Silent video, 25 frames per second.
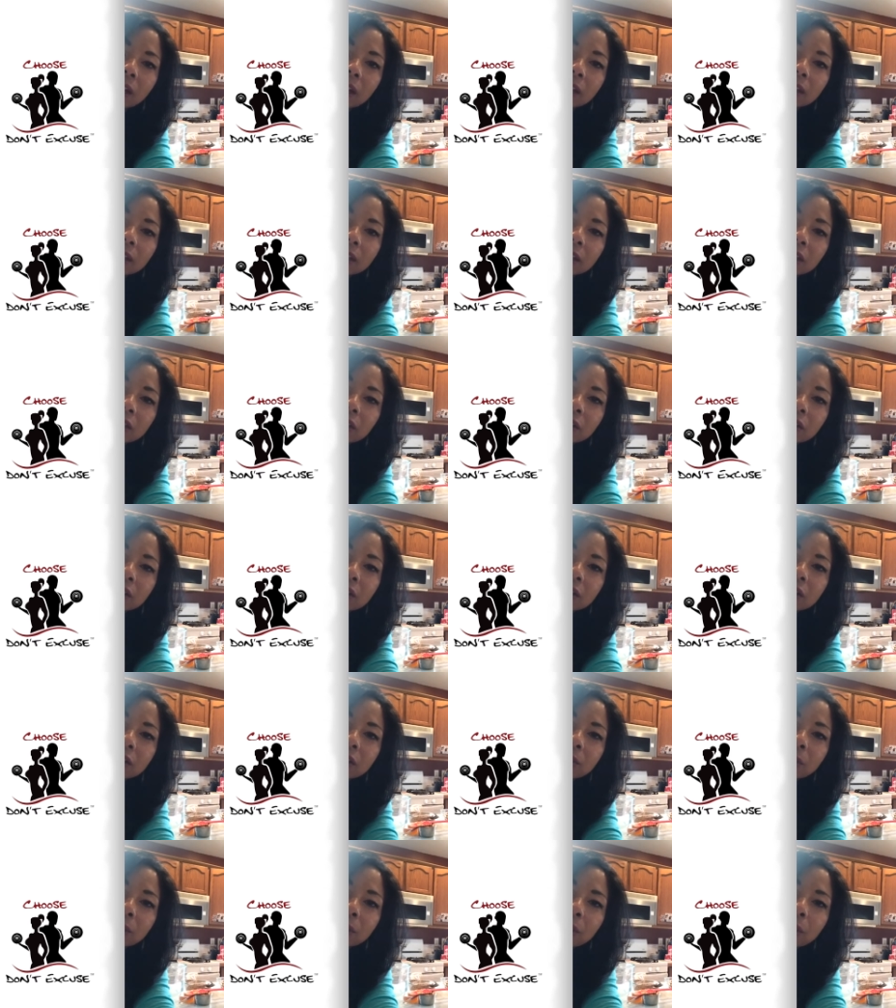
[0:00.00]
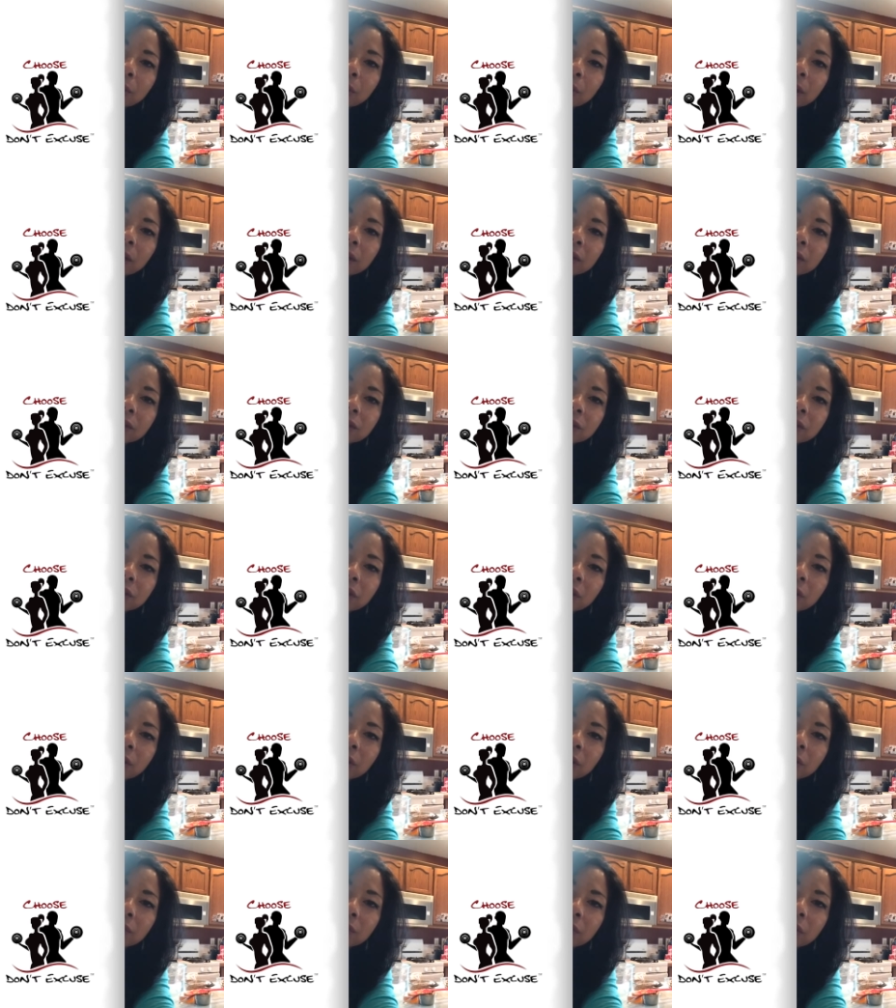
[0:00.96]
I think you get to request,
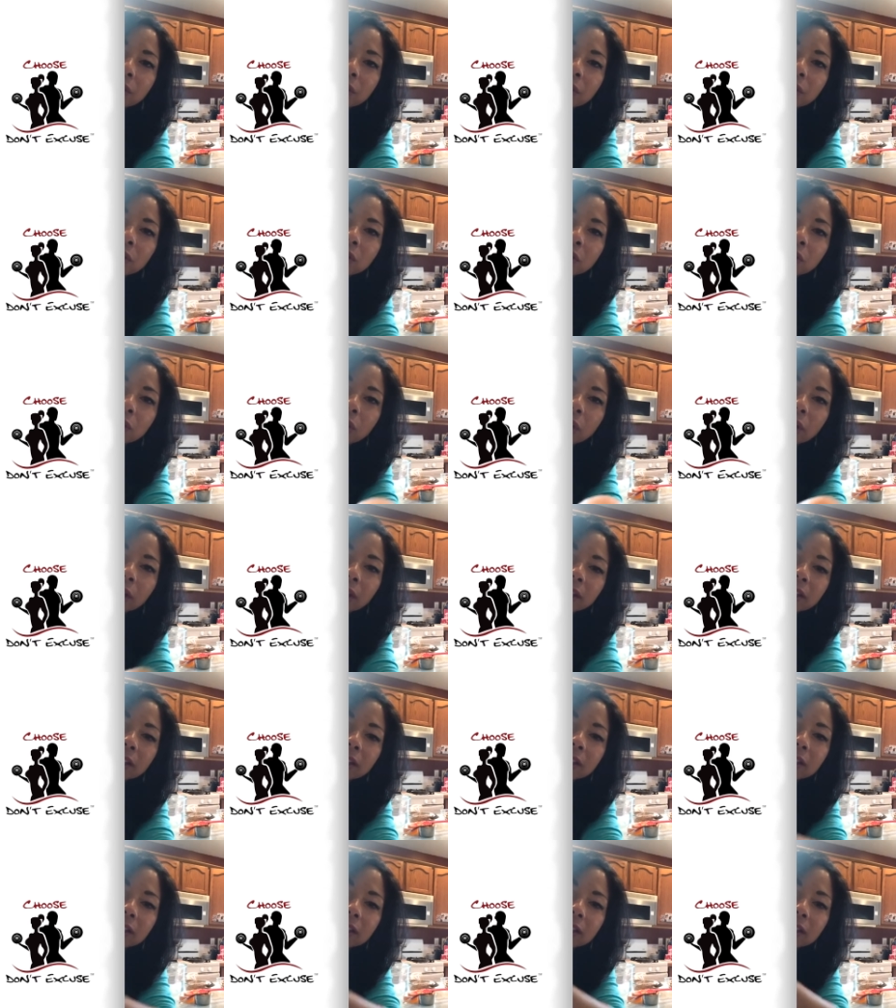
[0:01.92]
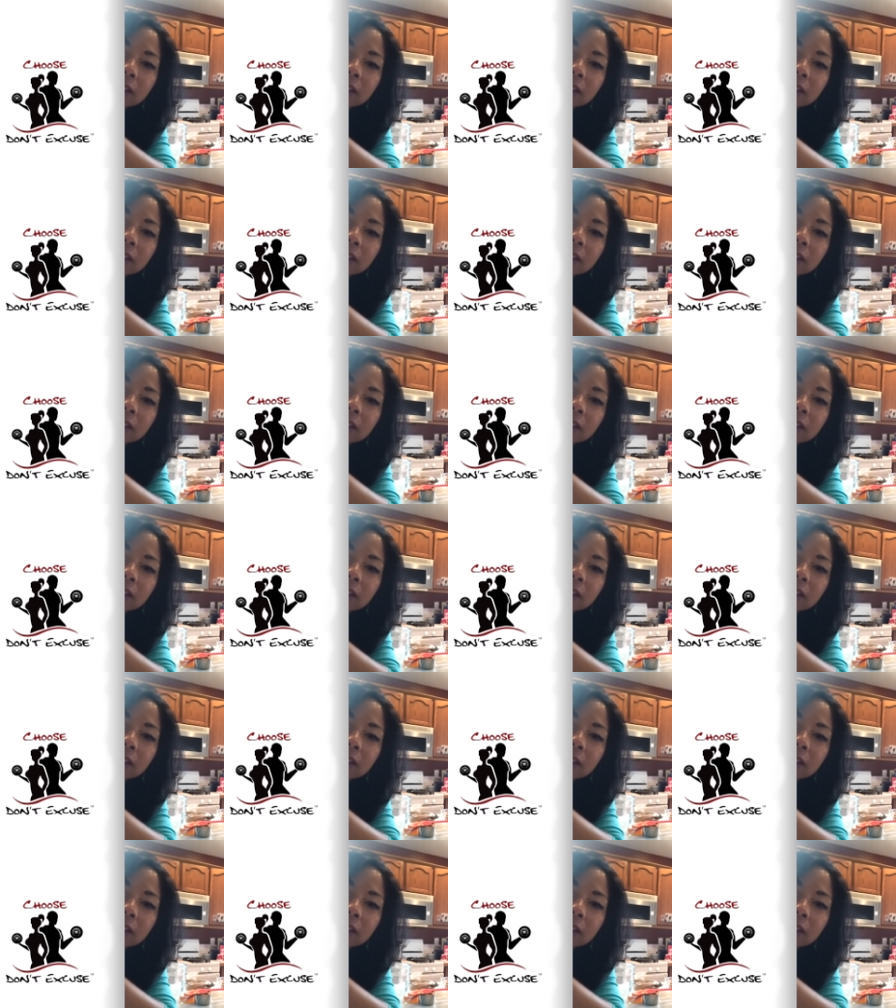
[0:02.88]
Jode, if you can join.